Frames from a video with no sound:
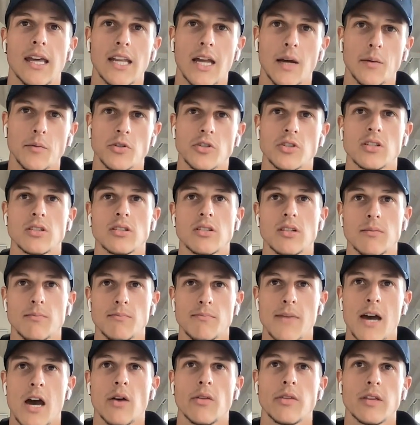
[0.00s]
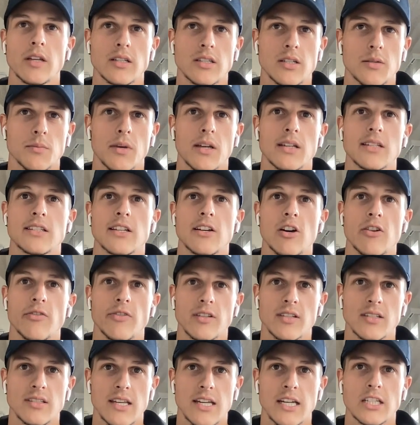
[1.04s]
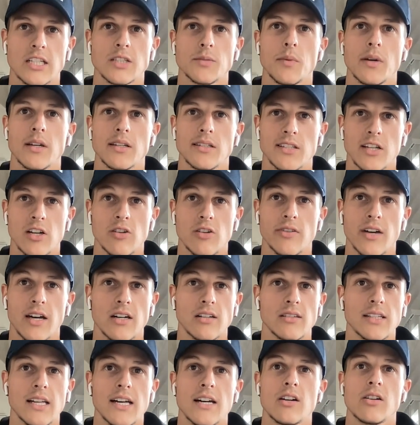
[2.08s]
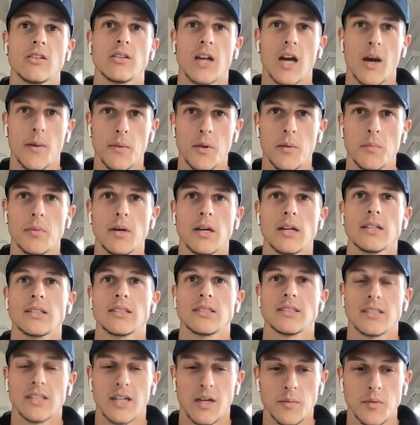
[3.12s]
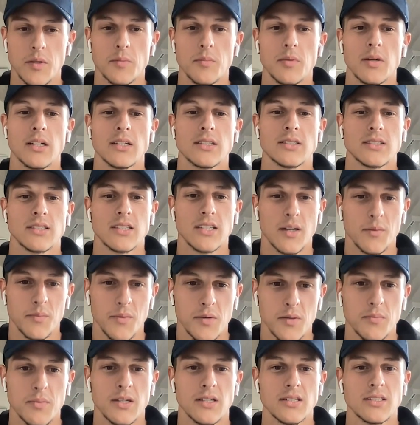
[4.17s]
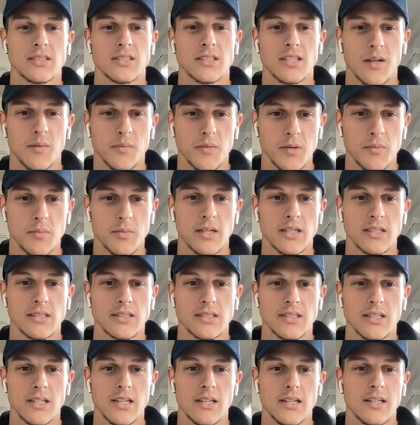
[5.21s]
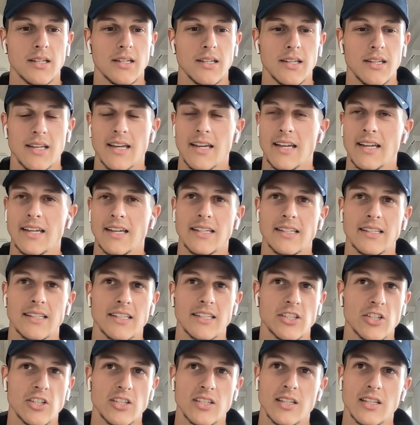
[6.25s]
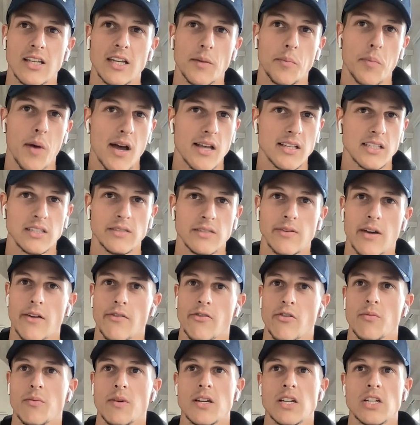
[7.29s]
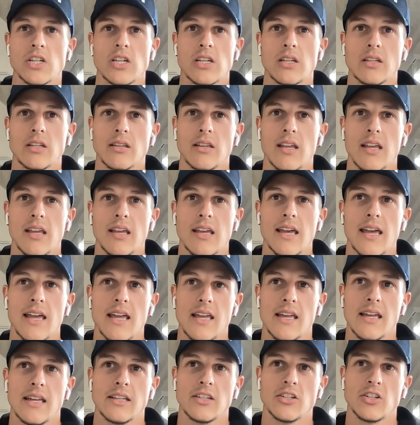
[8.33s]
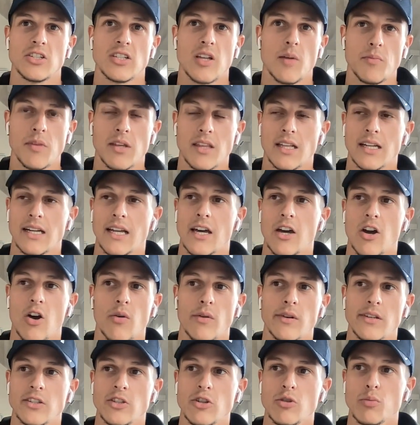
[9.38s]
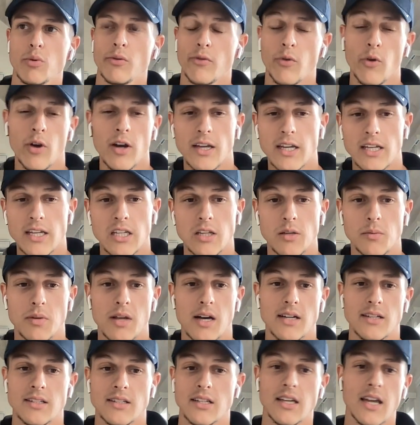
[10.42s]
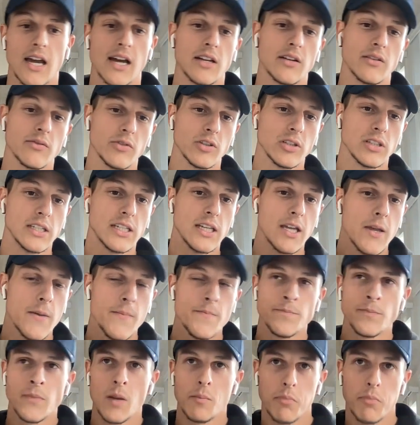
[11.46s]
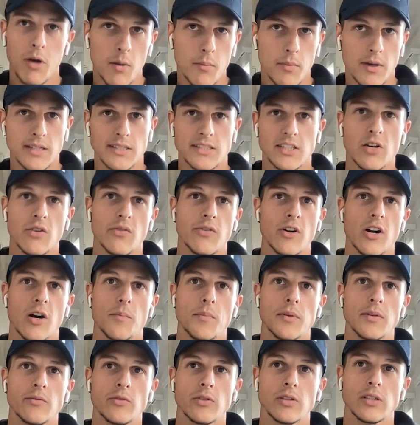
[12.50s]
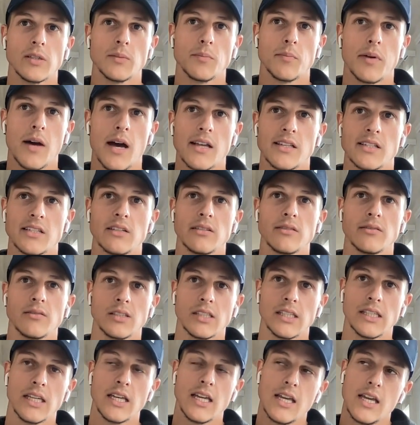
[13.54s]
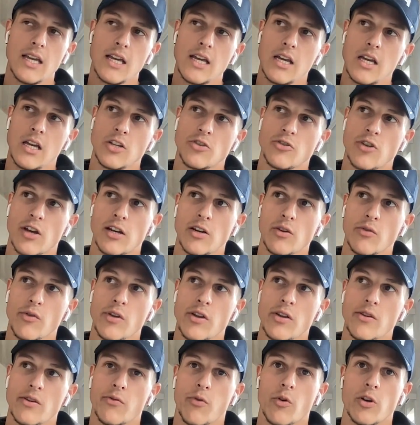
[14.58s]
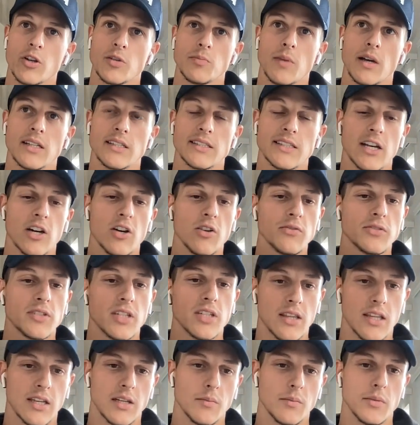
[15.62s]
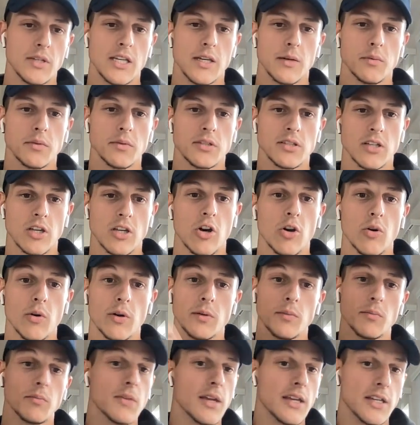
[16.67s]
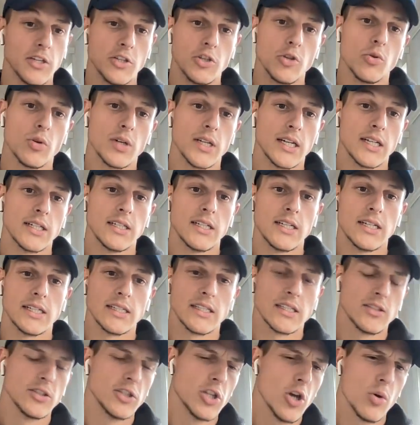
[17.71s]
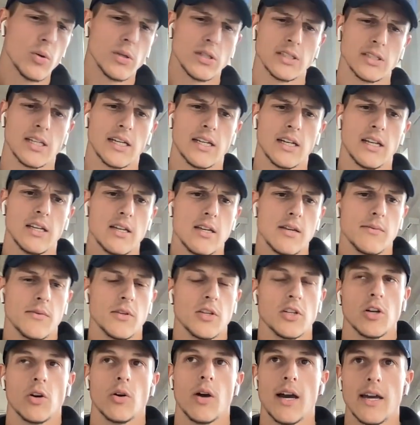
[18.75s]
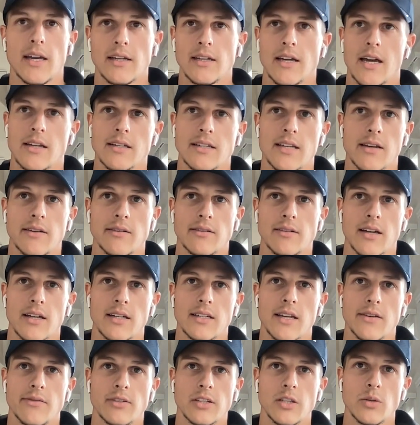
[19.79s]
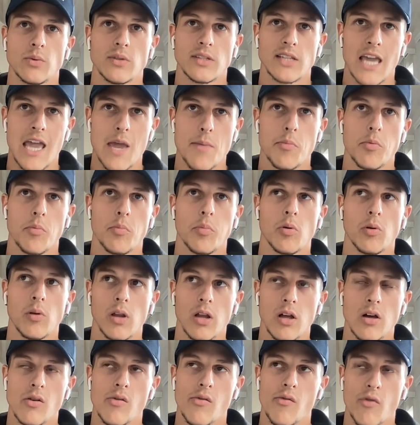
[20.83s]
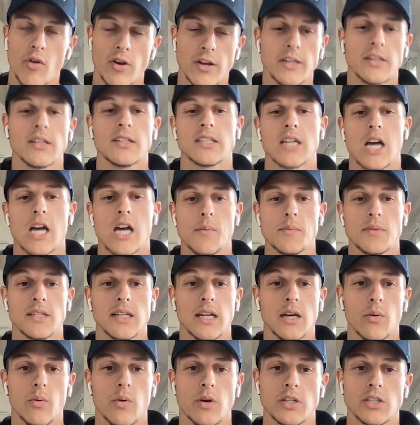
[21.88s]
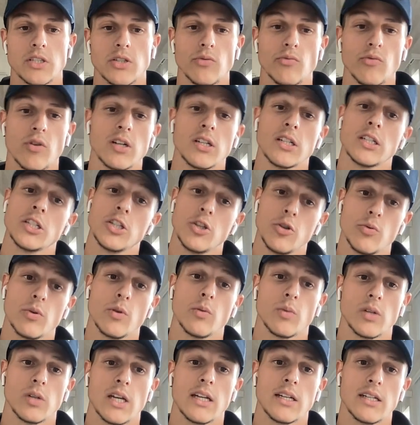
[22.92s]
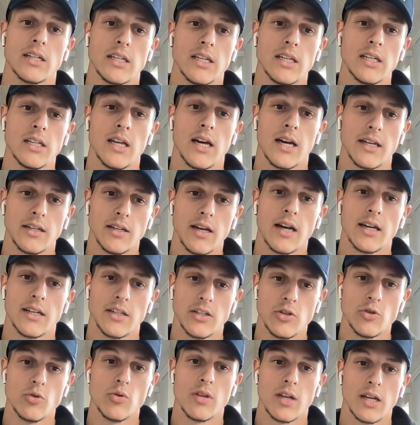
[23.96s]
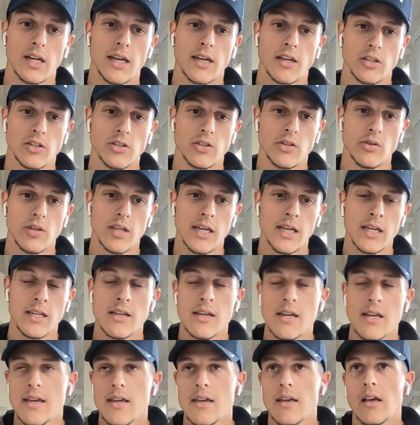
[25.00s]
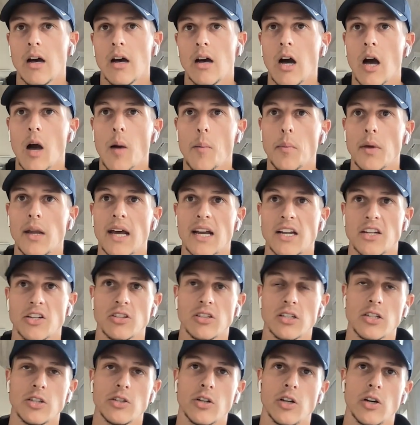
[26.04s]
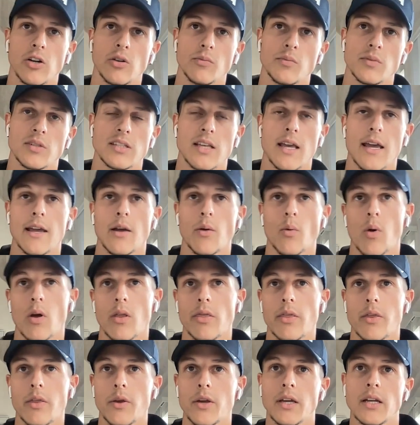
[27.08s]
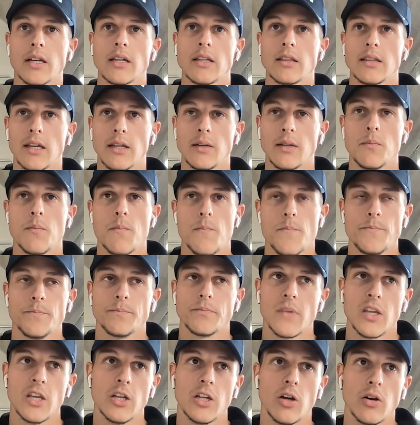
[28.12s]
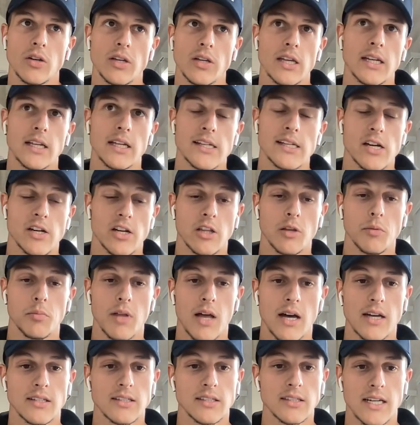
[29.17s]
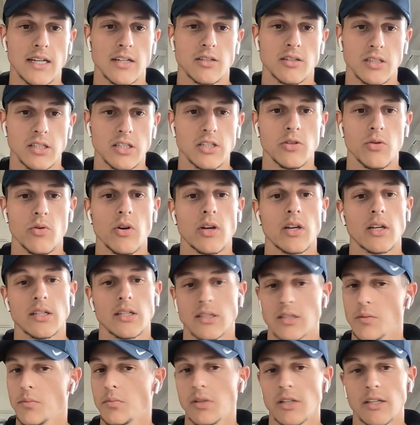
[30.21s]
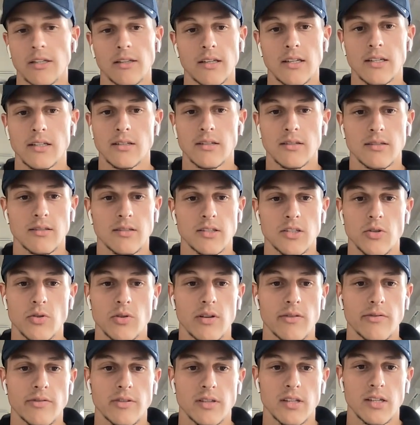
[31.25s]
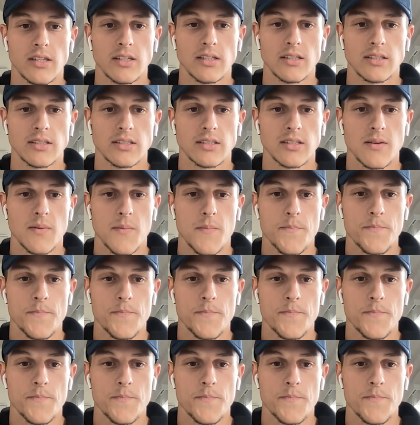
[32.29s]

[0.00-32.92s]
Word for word: And I'm just mouthing to myself and saying to myself out loud, I'm the best, I'm the best, I'm the best, I'm the best. And it's just like positive affirmation and just something that I always do before I get in the box to kind of really pump myself up and really positively try to reinforce myself to then be able to go and, and do what I did. Knowing that, you know, I, I, de- I definitely was capable of running the times that I wanted to run and doing what I did. I, I knew that I could do that. Um, but actually, you know, saying one thing and then, you know, getting down on the blocks and actually doing it is completely two different things.